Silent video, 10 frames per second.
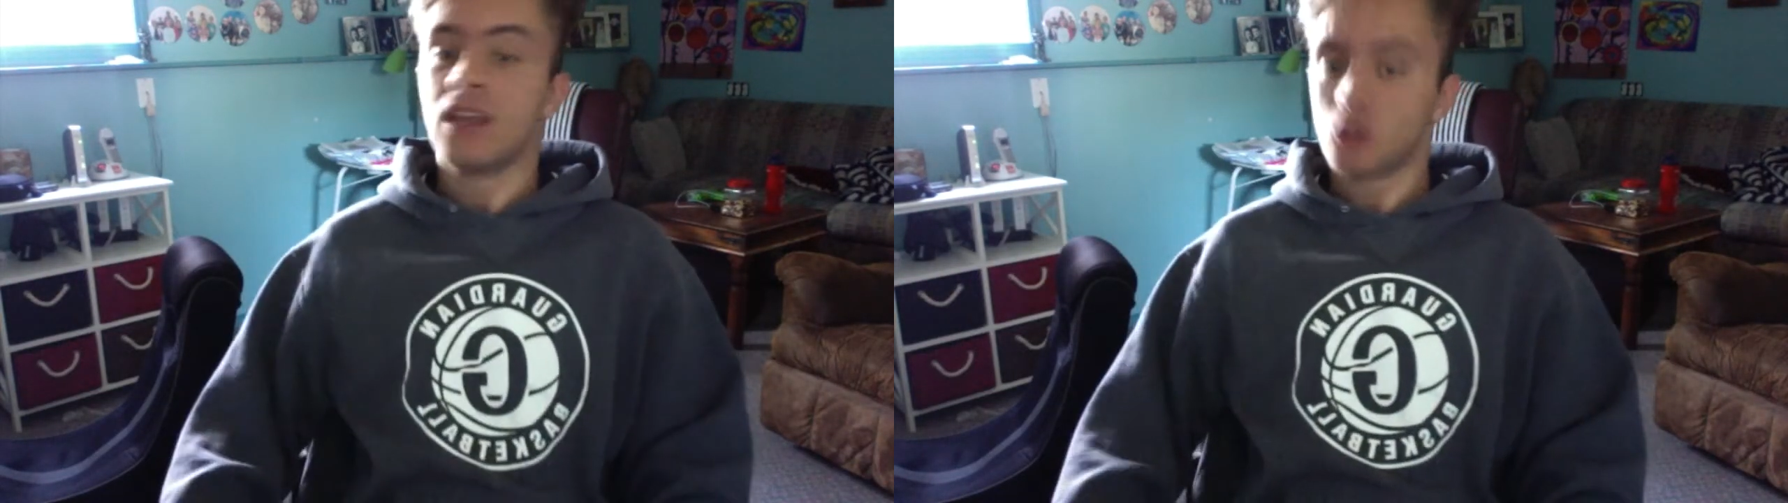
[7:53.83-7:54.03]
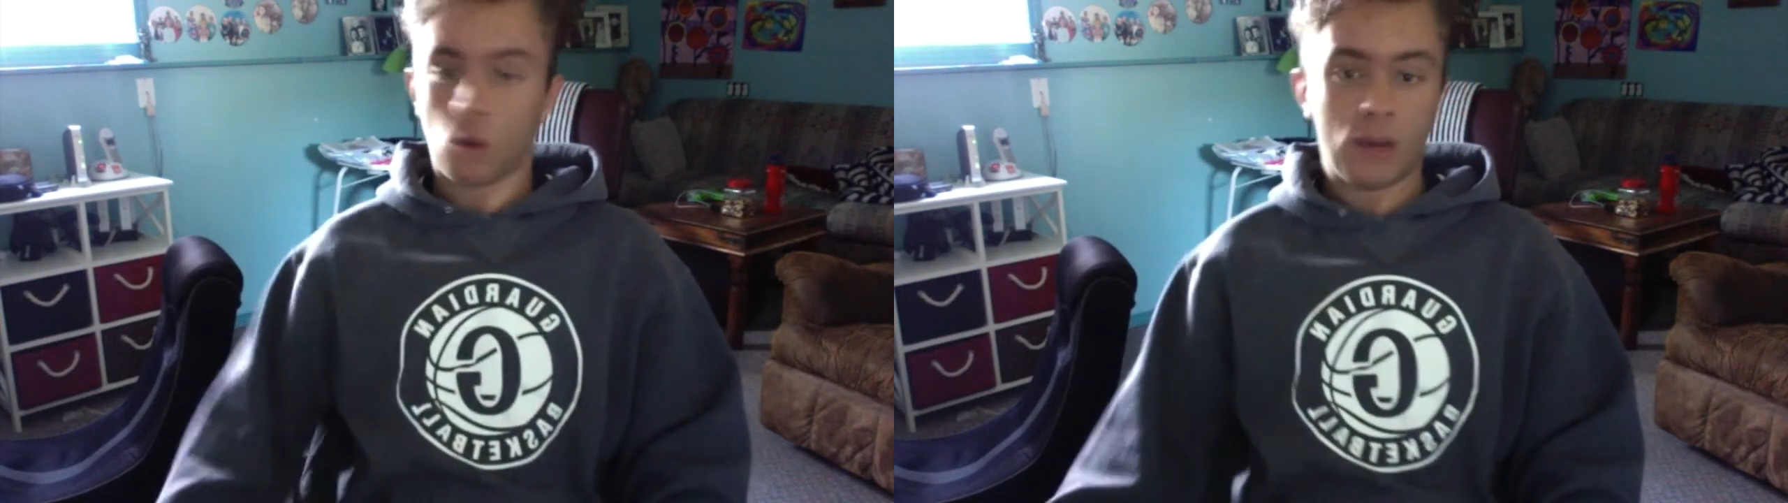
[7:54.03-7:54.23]

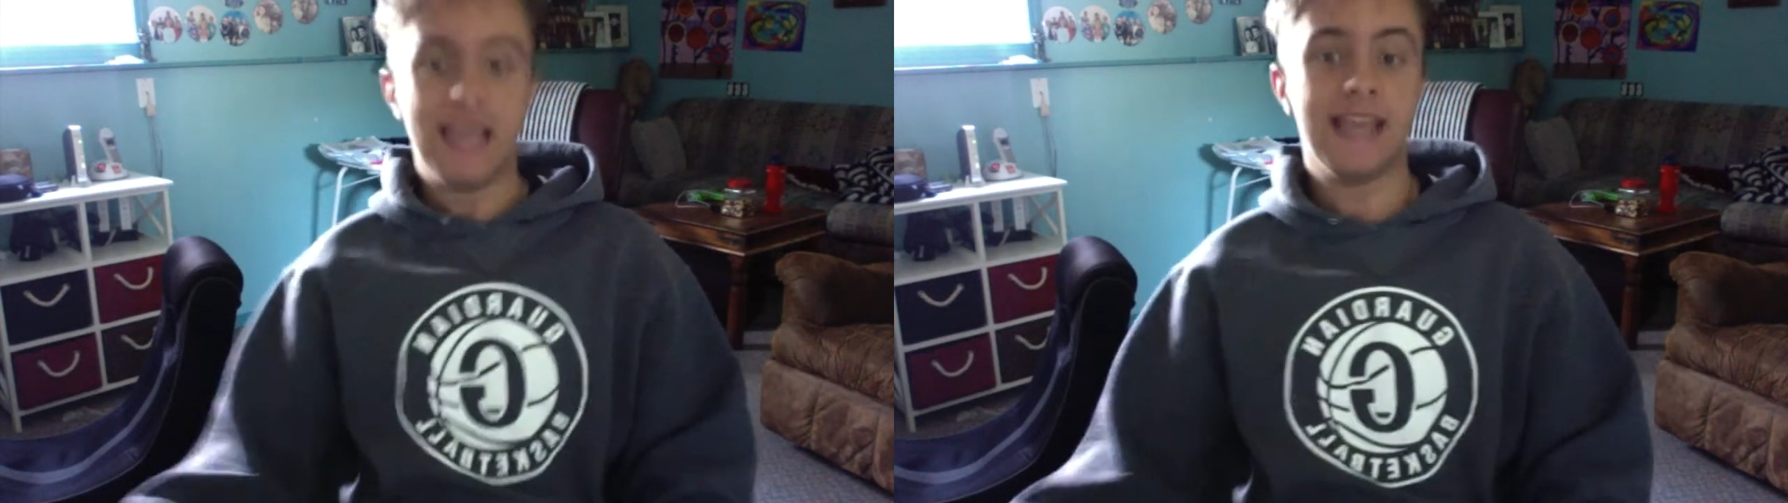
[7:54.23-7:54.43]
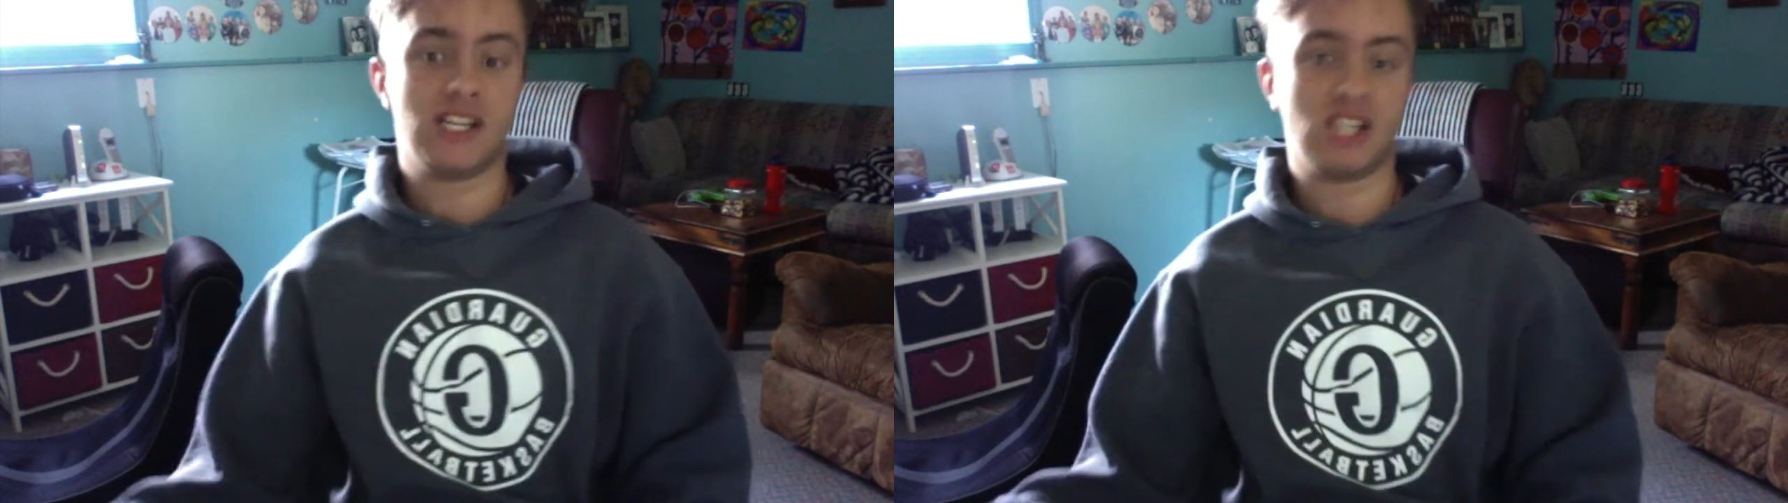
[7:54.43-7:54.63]
So
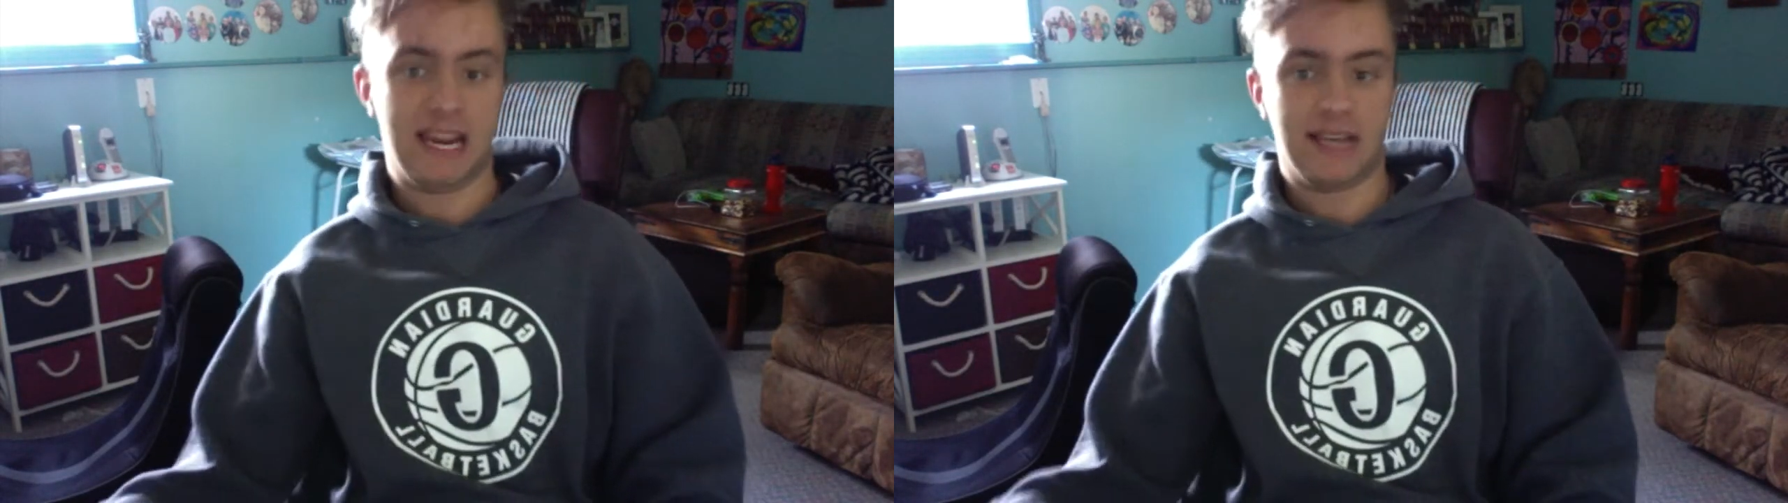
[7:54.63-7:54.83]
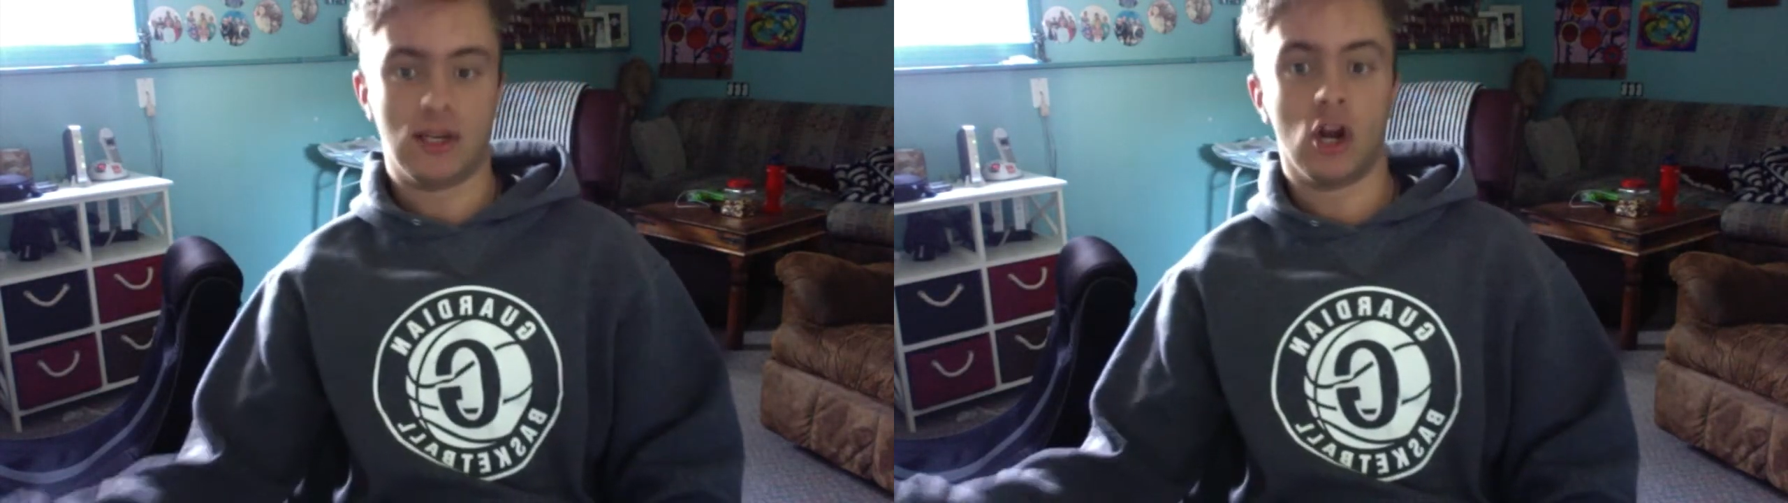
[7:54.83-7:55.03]

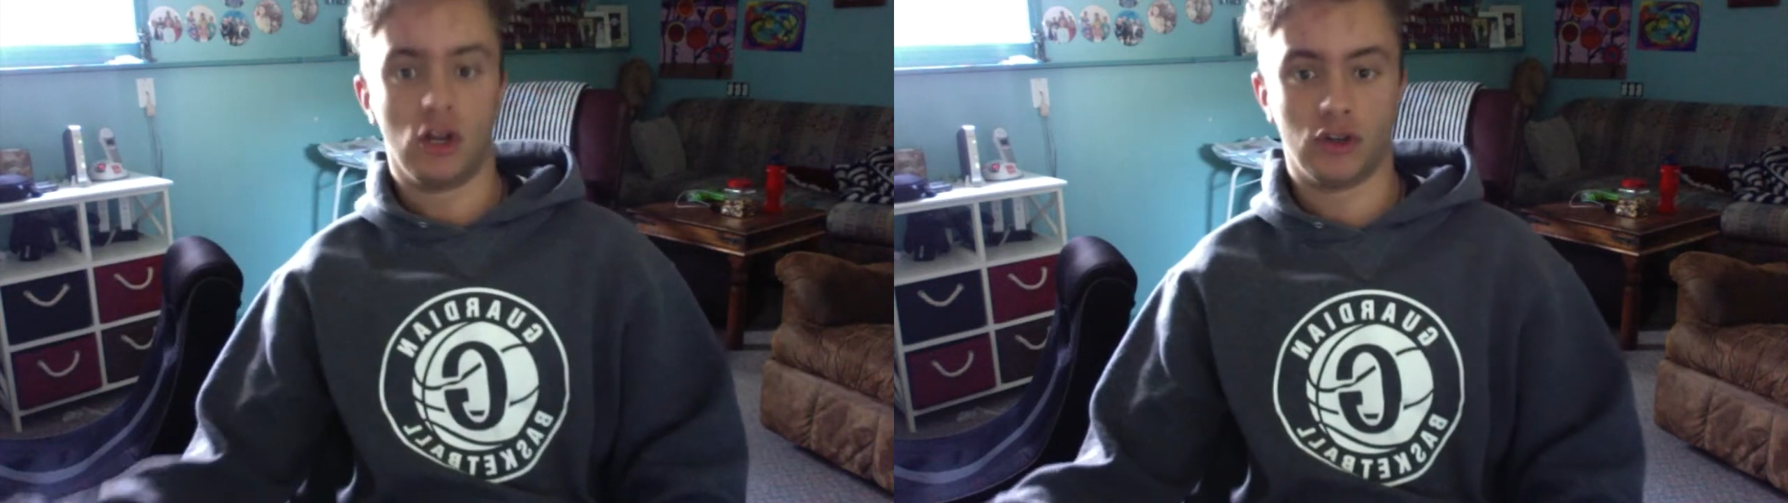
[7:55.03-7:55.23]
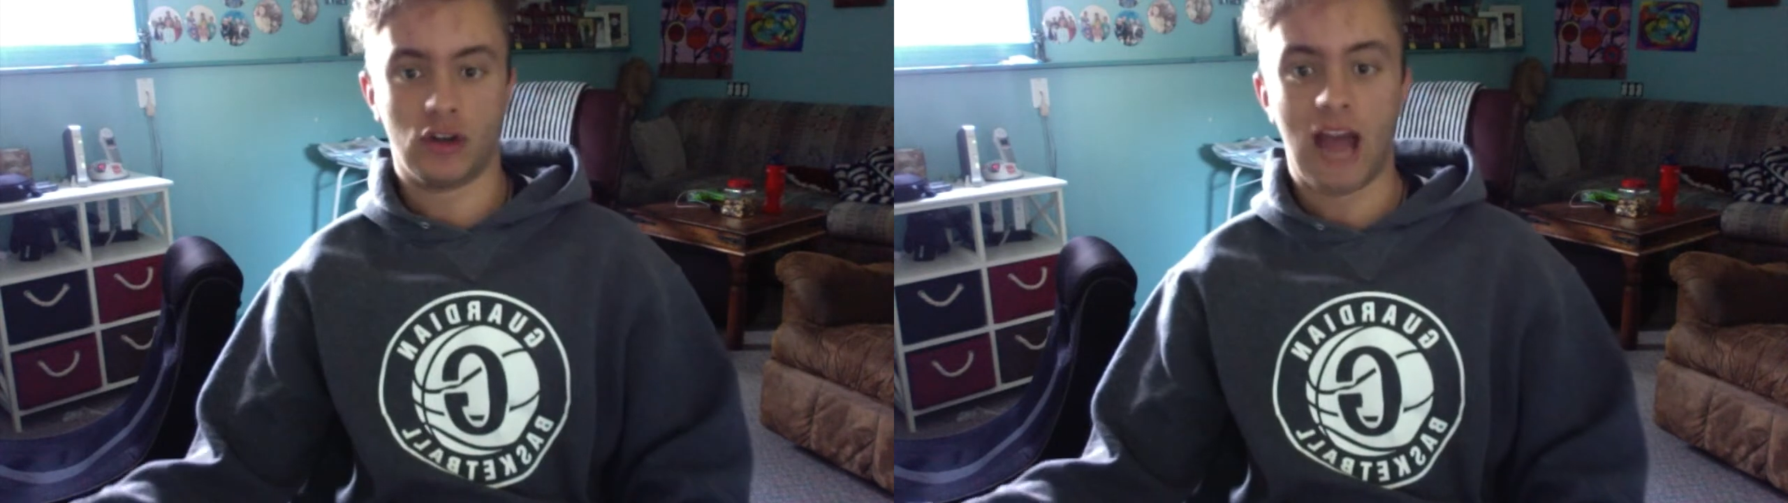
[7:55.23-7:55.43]
she
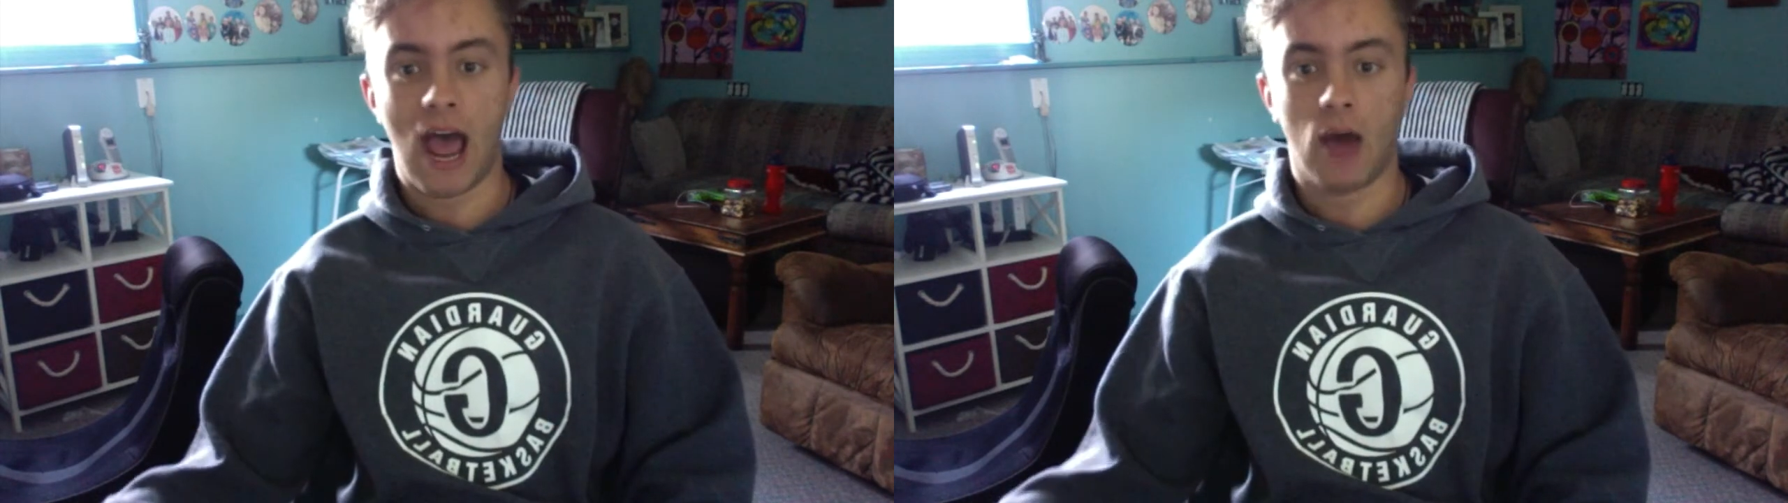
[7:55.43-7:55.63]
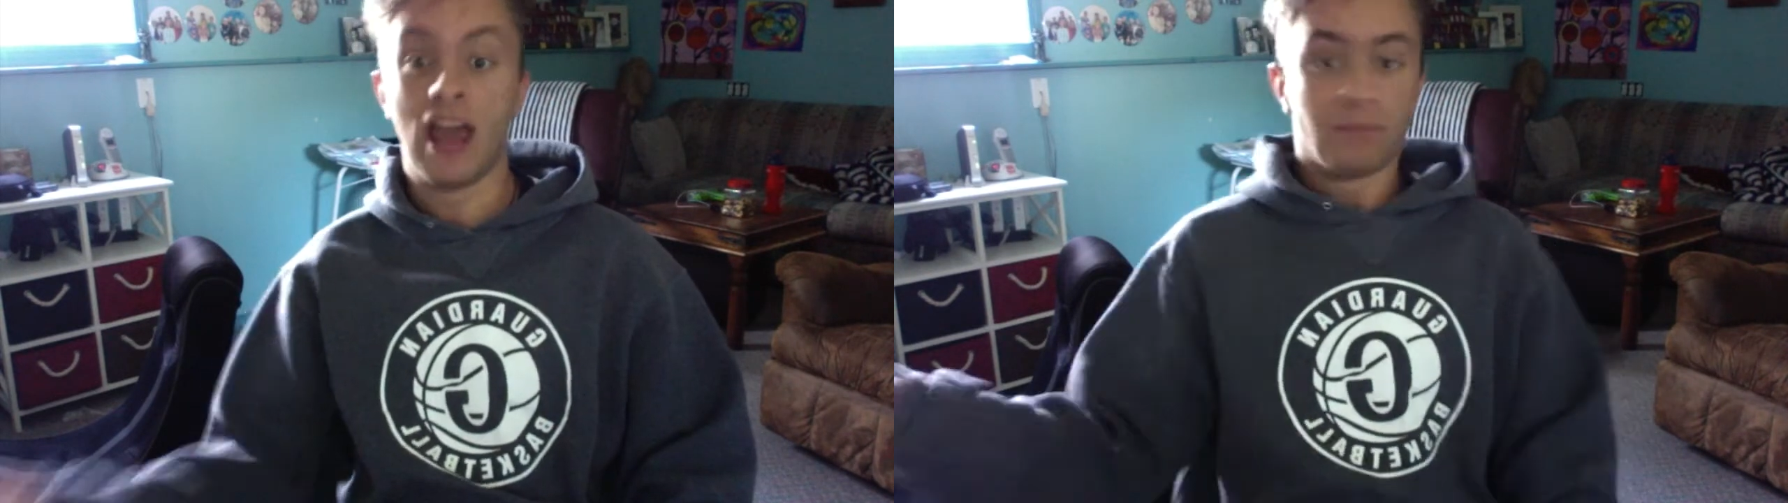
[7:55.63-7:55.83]
turns
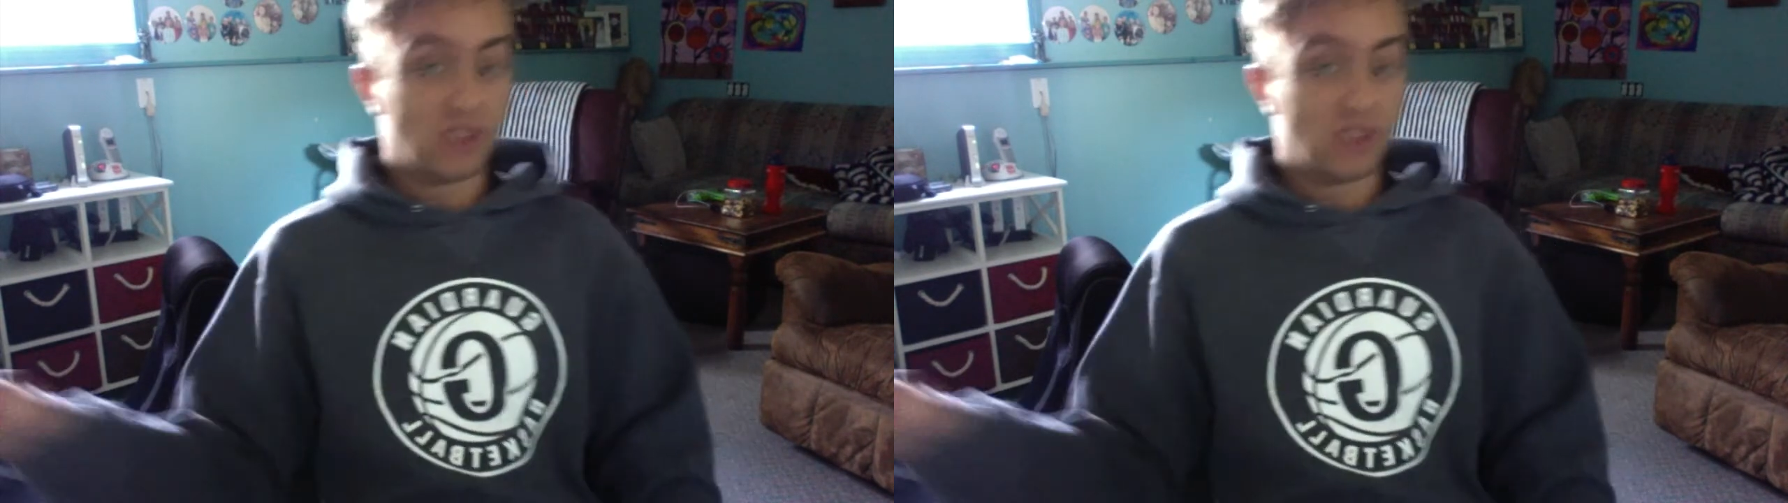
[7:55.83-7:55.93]
around.